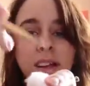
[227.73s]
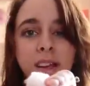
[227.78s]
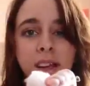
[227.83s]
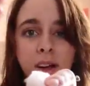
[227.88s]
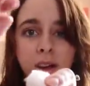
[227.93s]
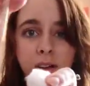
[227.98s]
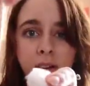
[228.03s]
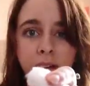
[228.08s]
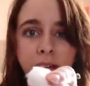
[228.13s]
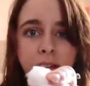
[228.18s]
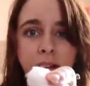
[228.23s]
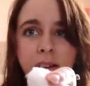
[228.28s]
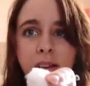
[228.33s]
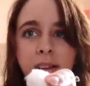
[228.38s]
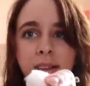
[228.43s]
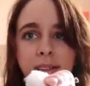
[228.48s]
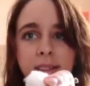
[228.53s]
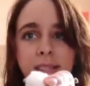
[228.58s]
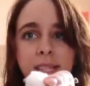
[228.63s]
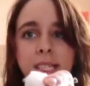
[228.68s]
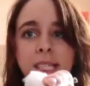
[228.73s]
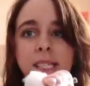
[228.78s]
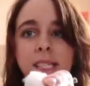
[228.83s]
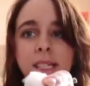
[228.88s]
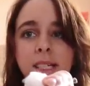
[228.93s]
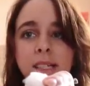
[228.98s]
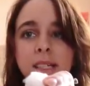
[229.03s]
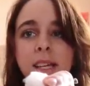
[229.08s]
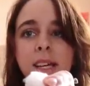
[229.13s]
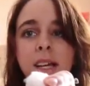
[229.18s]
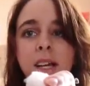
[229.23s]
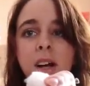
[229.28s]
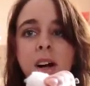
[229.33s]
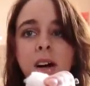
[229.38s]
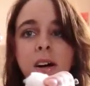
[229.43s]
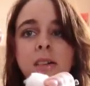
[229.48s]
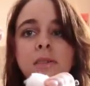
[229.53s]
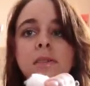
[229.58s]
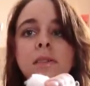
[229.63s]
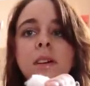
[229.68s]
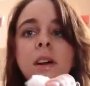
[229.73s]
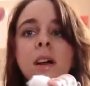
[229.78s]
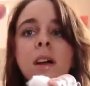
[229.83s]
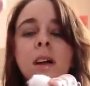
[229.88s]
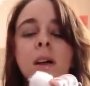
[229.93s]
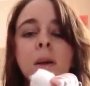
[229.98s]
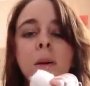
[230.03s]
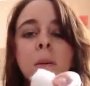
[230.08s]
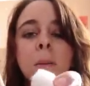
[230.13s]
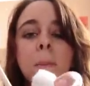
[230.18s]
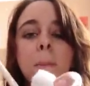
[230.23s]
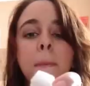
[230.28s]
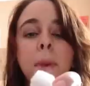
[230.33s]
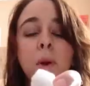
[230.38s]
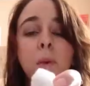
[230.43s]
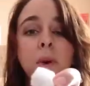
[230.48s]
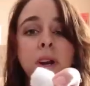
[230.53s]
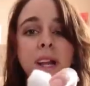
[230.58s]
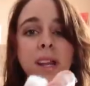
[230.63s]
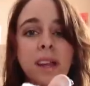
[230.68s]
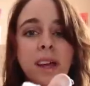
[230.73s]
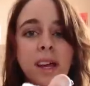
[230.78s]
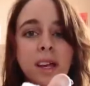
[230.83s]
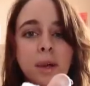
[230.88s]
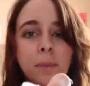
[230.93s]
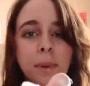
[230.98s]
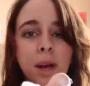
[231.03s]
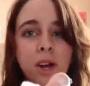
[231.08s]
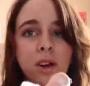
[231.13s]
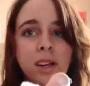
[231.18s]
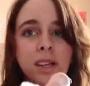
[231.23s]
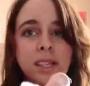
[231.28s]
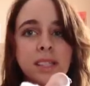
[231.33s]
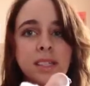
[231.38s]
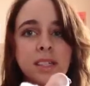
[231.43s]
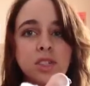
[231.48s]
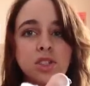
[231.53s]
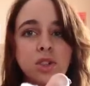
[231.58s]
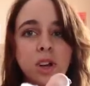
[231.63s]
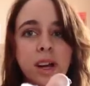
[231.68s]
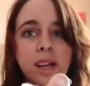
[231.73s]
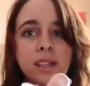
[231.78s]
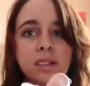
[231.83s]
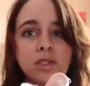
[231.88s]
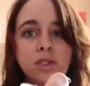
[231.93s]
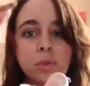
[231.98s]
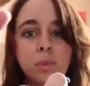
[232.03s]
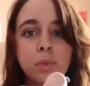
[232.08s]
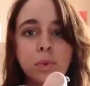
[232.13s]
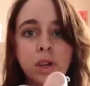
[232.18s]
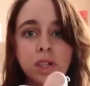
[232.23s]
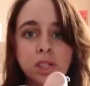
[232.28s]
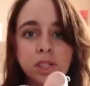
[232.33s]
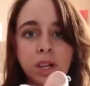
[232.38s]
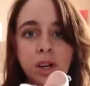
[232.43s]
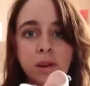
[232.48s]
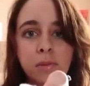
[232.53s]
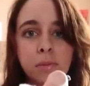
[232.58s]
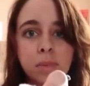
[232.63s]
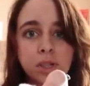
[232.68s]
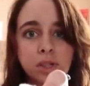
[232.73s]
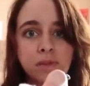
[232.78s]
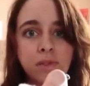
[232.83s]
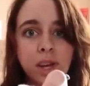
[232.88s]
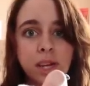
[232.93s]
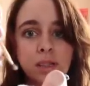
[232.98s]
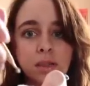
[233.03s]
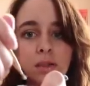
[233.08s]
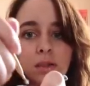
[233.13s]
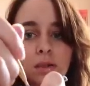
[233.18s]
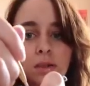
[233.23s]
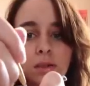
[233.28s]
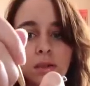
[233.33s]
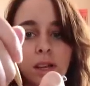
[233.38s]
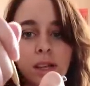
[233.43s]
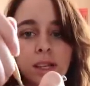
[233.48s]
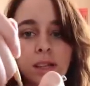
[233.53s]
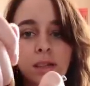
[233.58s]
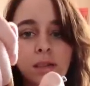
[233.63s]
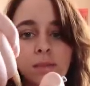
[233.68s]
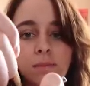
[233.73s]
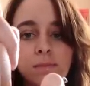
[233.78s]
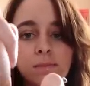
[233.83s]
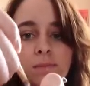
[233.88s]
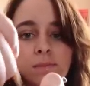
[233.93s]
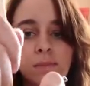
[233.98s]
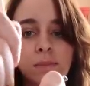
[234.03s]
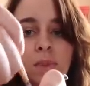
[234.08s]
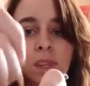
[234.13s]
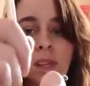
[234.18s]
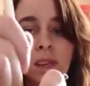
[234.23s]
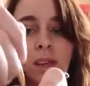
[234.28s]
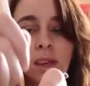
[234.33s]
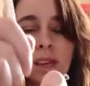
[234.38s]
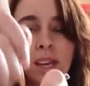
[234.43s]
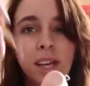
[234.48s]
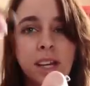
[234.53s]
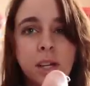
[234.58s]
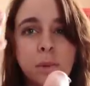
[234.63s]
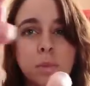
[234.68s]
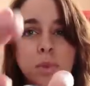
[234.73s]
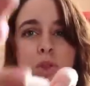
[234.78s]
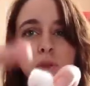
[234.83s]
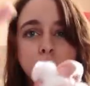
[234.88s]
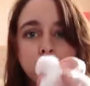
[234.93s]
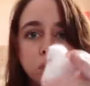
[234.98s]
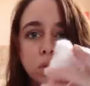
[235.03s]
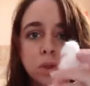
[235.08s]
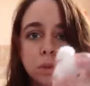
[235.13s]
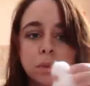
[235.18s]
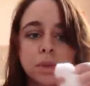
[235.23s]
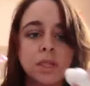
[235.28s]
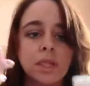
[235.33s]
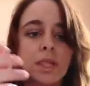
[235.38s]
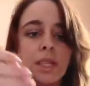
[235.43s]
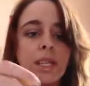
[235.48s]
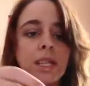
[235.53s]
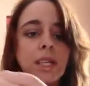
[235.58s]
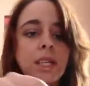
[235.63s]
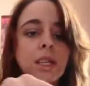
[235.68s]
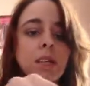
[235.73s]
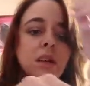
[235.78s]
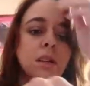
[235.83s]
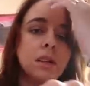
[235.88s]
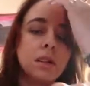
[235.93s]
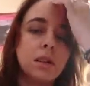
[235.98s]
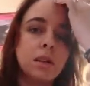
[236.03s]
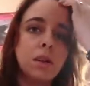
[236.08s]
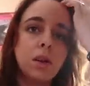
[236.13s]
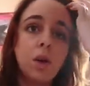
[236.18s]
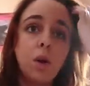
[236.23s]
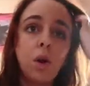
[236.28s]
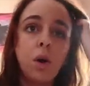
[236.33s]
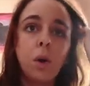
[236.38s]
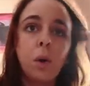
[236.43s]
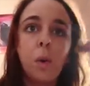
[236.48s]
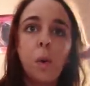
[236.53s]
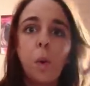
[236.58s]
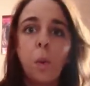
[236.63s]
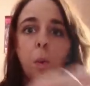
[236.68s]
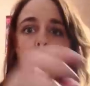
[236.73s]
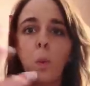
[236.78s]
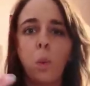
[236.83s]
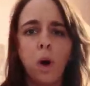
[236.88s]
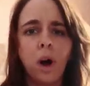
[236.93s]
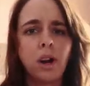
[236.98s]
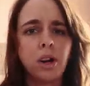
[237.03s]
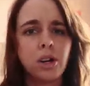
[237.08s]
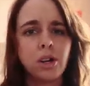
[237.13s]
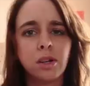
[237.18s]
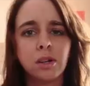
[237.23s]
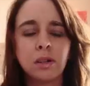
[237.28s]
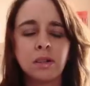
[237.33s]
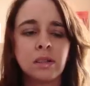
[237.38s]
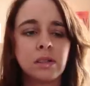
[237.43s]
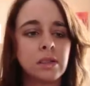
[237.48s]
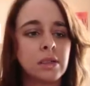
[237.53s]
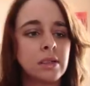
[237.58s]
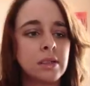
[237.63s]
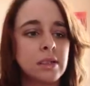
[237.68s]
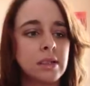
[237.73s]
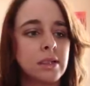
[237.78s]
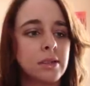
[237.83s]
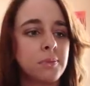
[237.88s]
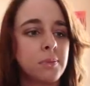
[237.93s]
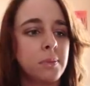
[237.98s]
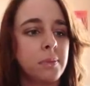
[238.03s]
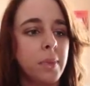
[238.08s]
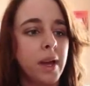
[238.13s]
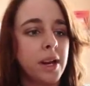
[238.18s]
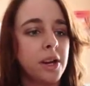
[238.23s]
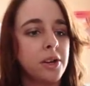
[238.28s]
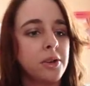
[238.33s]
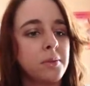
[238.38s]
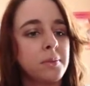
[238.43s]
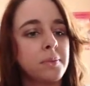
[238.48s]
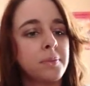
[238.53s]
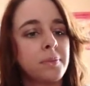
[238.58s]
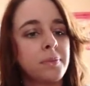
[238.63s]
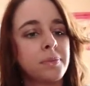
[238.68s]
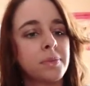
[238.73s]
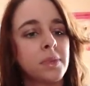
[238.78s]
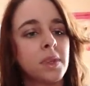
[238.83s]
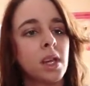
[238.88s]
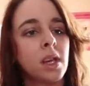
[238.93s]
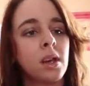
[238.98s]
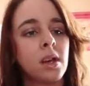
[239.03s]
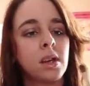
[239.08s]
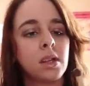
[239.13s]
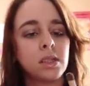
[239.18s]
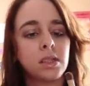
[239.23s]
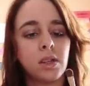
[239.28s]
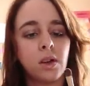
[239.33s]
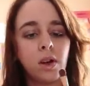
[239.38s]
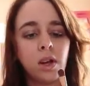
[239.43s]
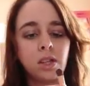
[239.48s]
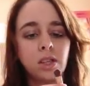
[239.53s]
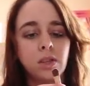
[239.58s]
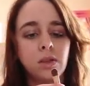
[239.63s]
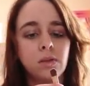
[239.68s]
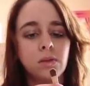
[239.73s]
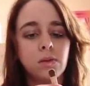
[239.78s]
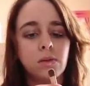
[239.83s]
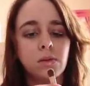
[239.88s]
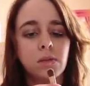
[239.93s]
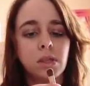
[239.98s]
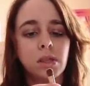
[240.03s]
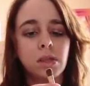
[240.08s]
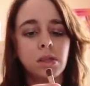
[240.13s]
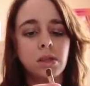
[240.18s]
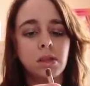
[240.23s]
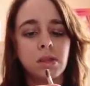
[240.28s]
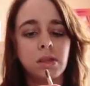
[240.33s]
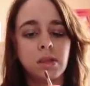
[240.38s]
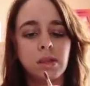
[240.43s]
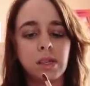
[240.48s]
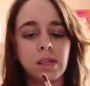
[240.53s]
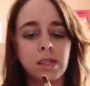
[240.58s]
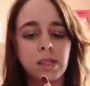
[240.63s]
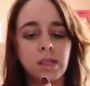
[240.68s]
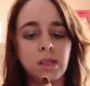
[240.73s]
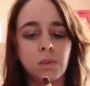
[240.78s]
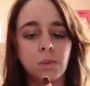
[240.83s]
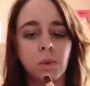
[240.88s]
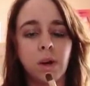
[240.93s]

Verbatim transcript: and get on here, it's easy to take off. But what I like about it is it dries your brush out much faster. Like it absorbs the water better. So I'll use this